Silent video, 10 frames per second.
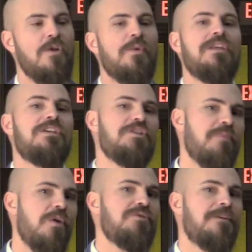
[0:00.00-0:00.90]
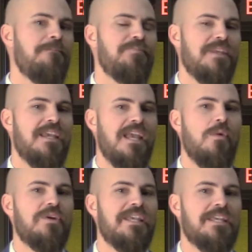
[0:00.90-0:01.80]
we can expose him and
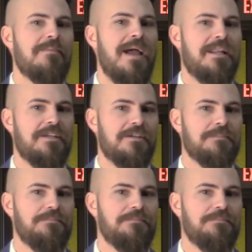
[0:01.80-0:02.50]
we'll get him out of here.